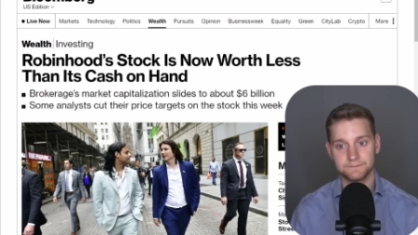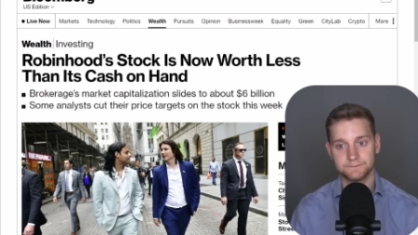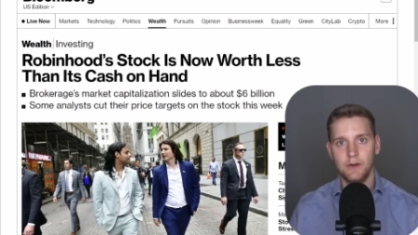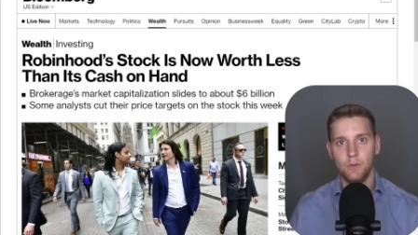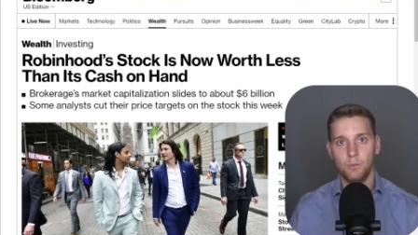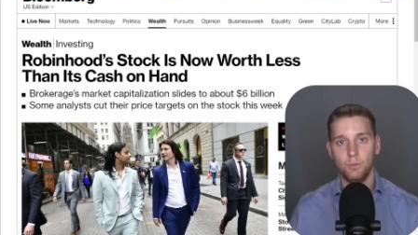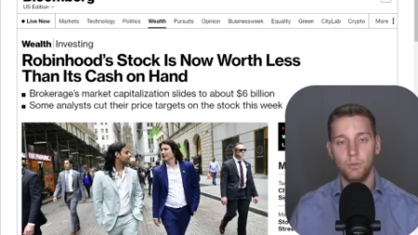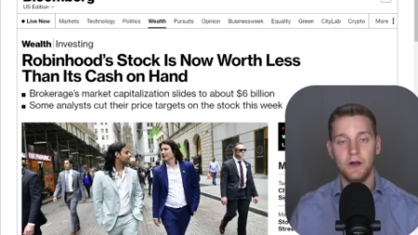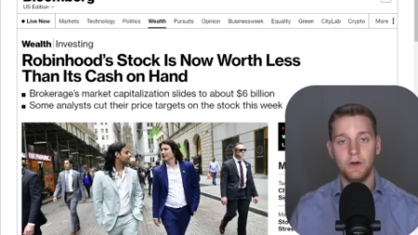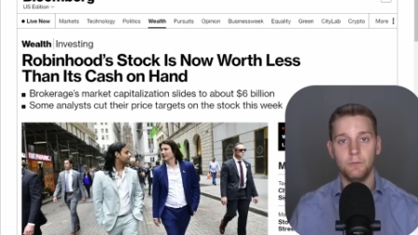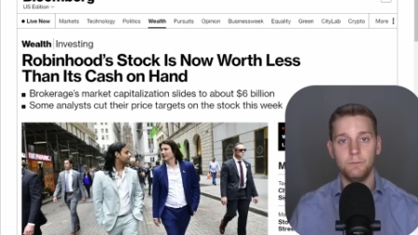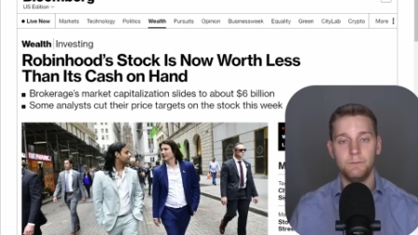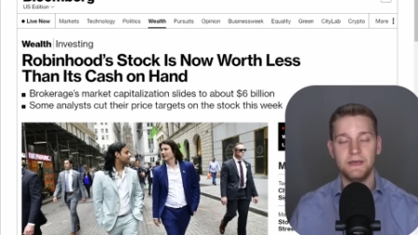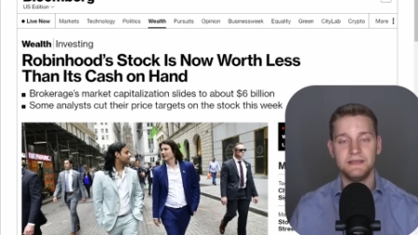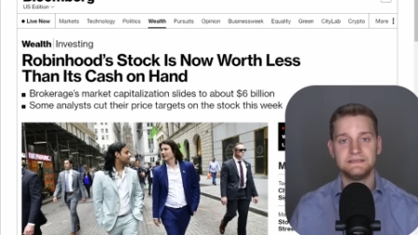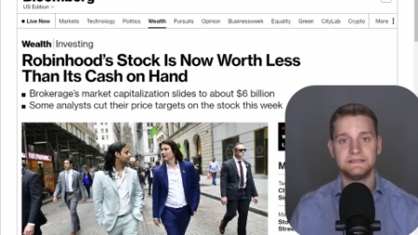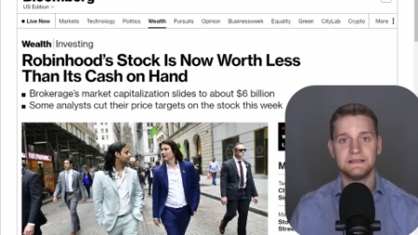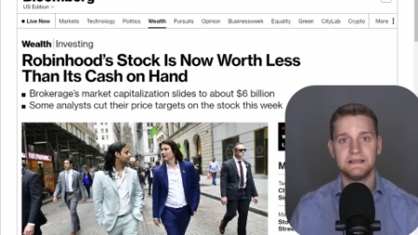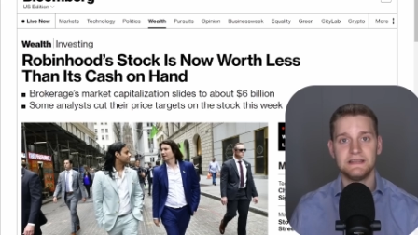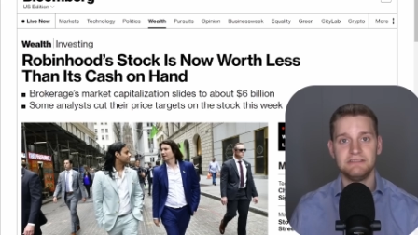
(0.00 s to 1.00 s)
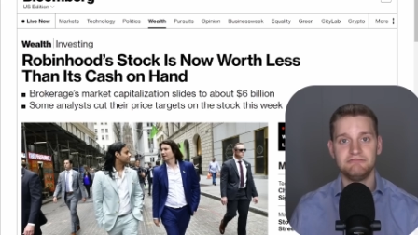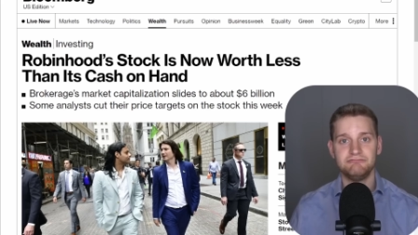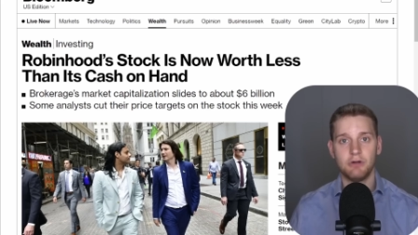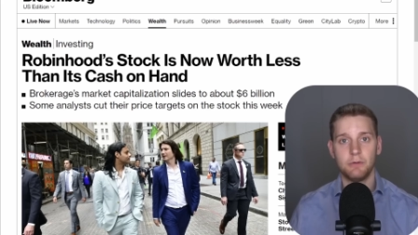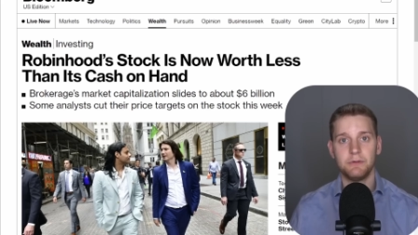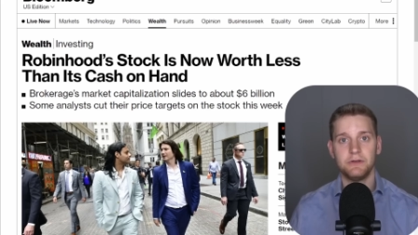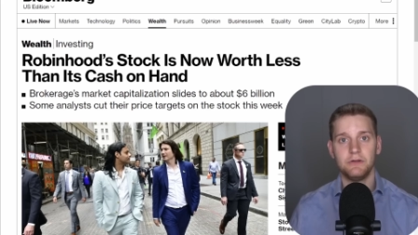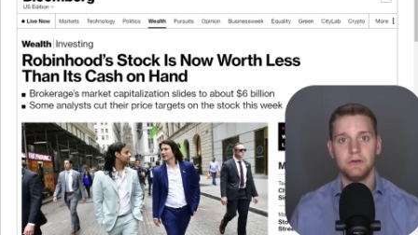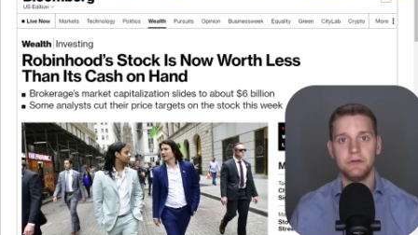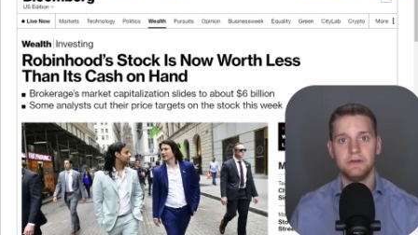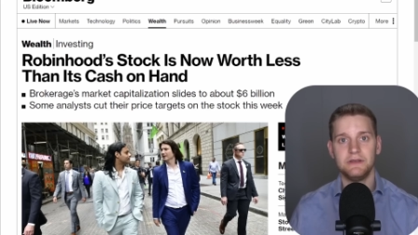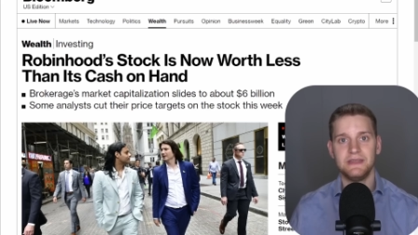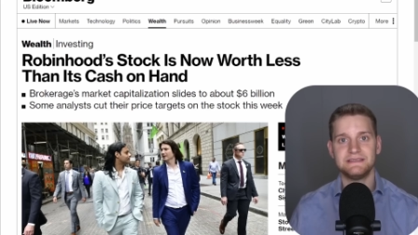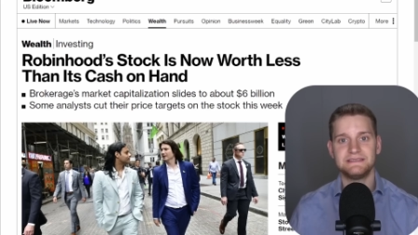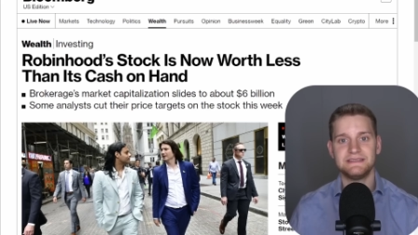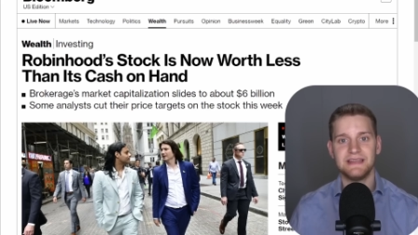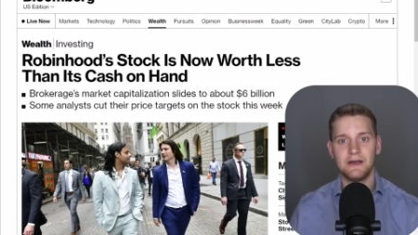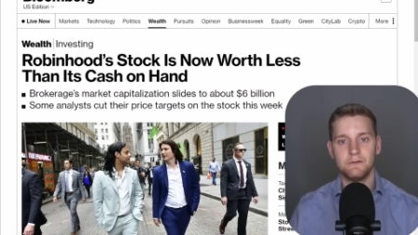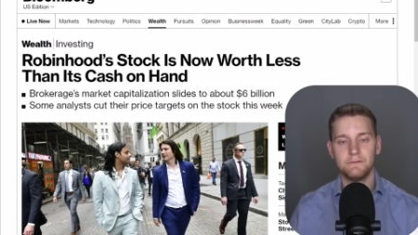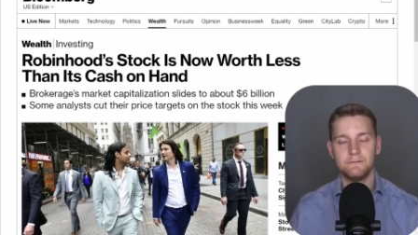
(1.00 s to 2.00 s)
Well, basically, Robinhood
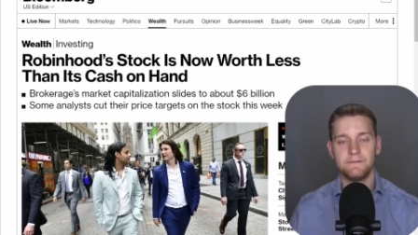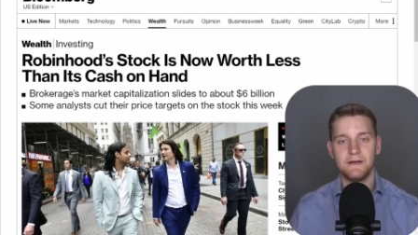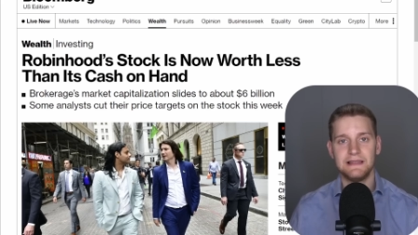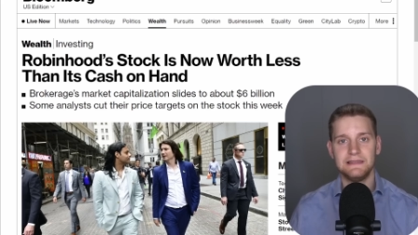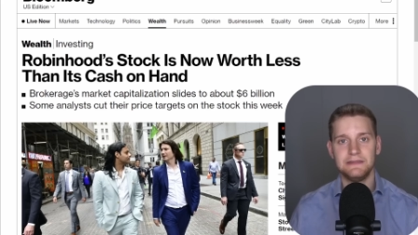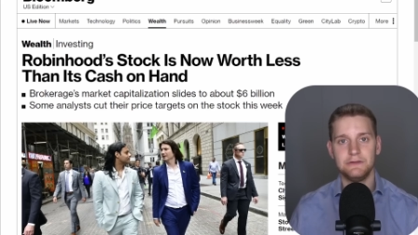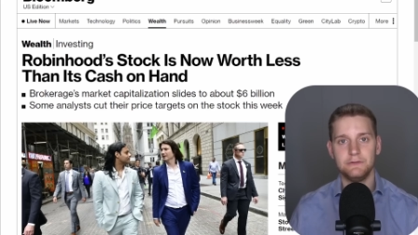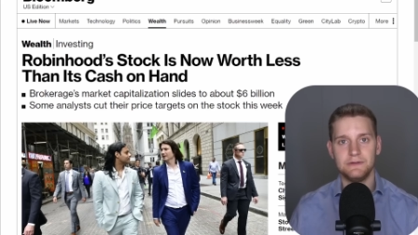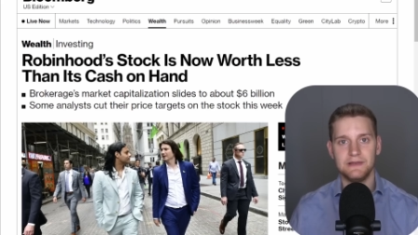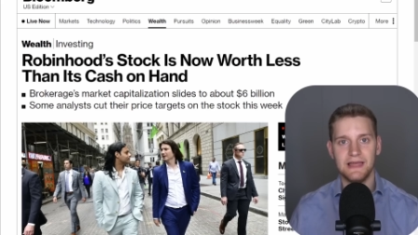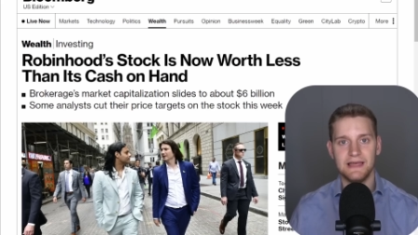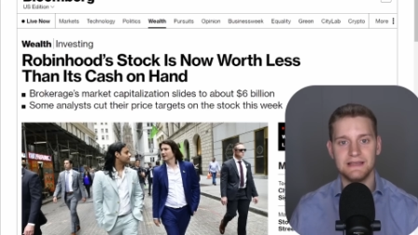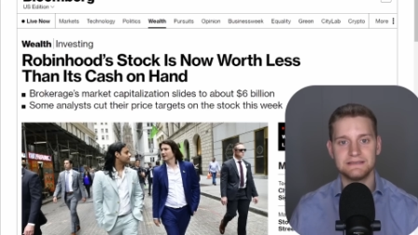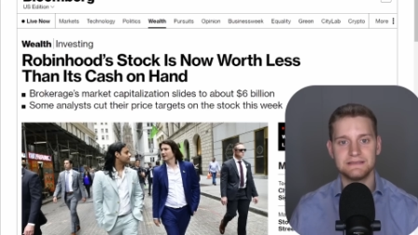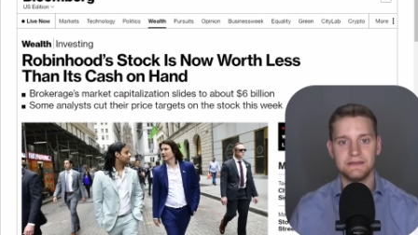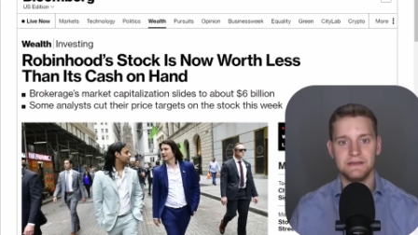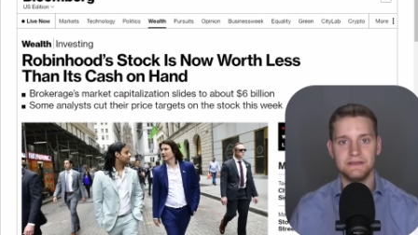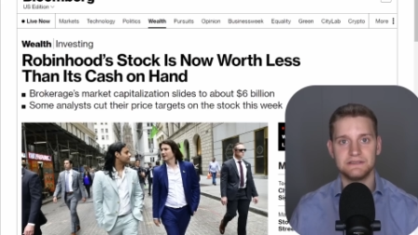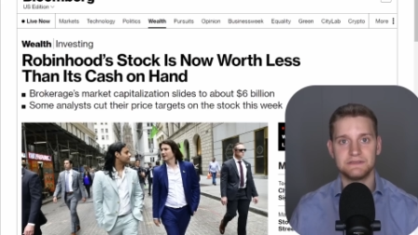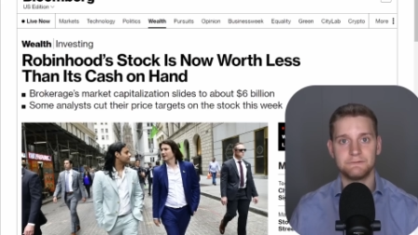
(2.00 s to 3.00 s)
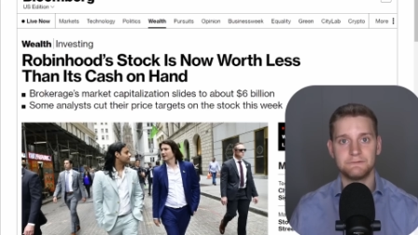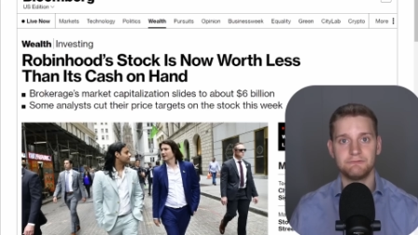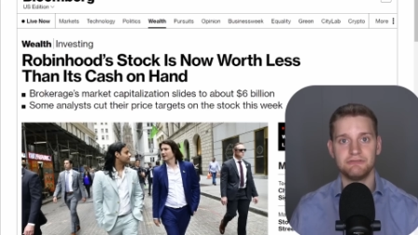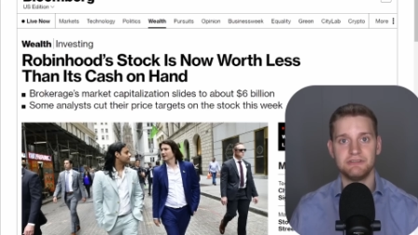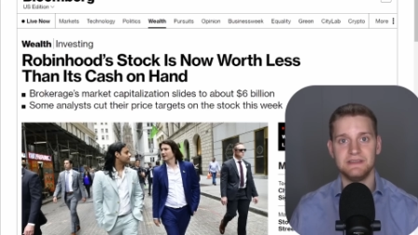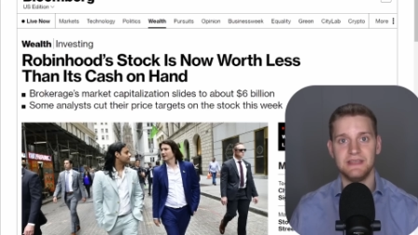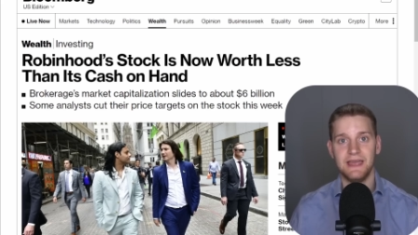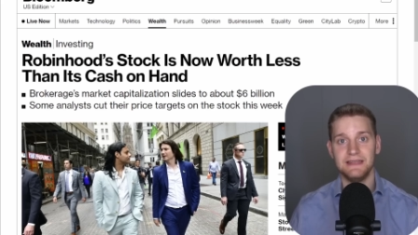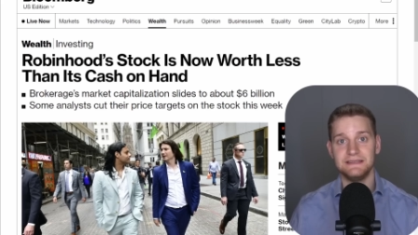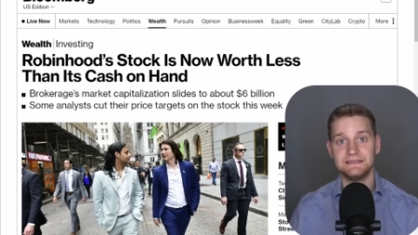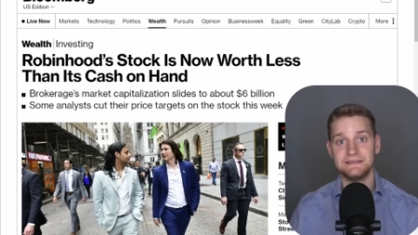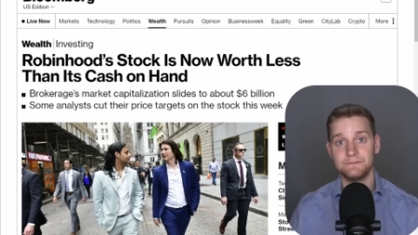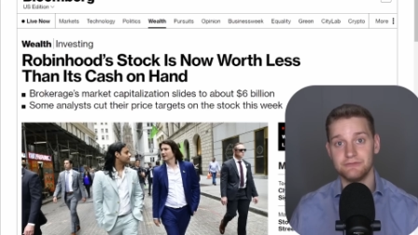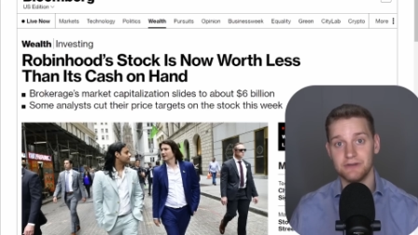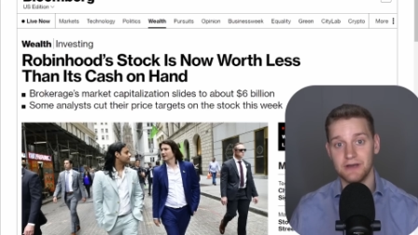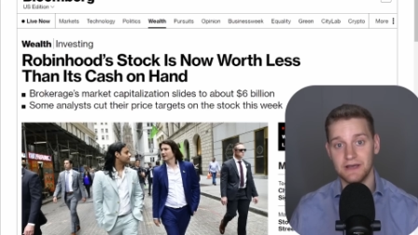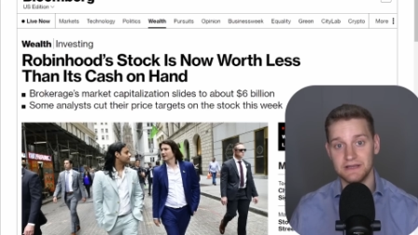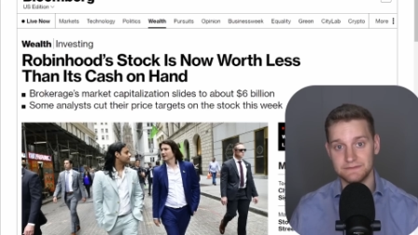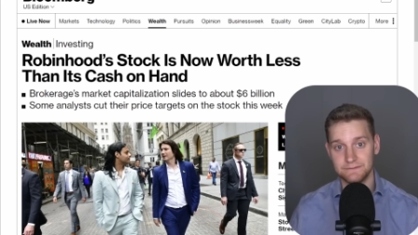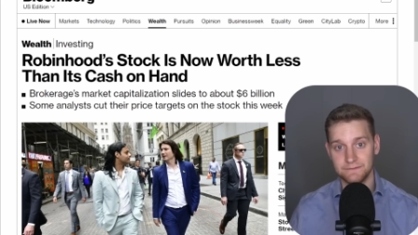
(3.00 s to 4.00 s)
is now valued less than its free
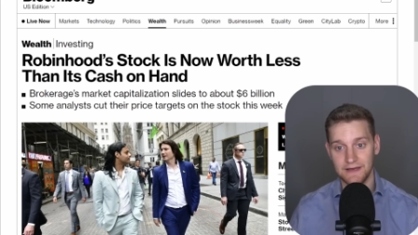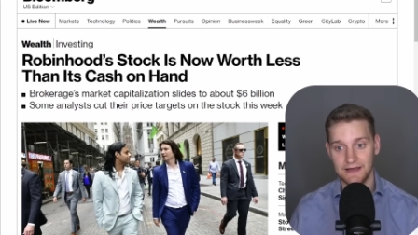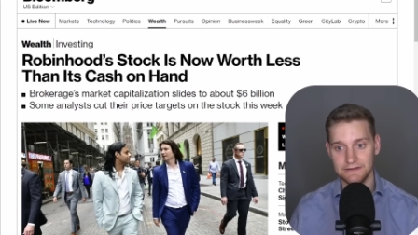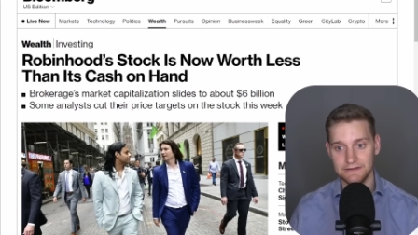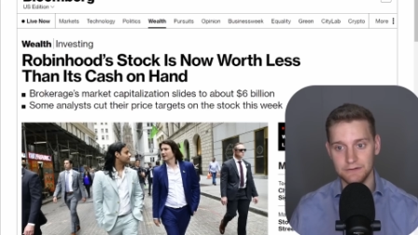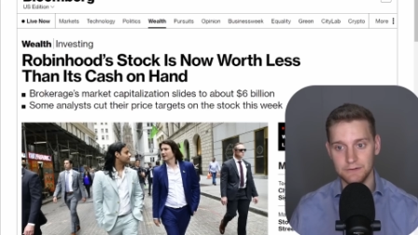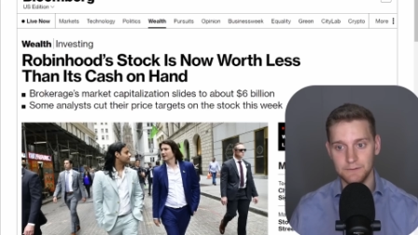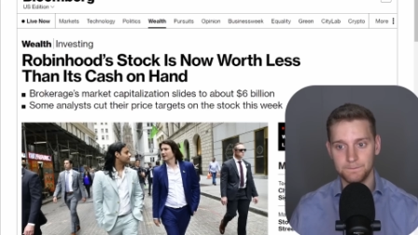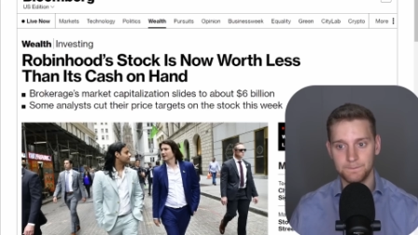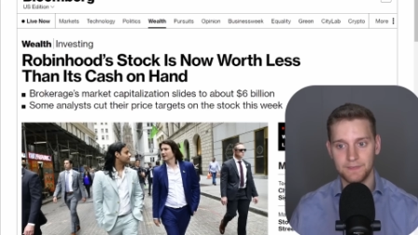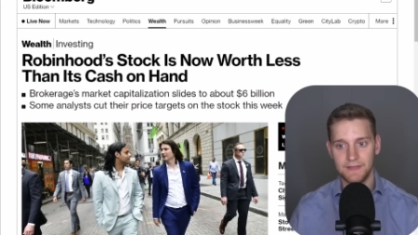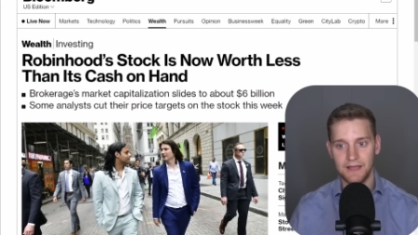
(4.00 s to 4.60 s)
enterprise value.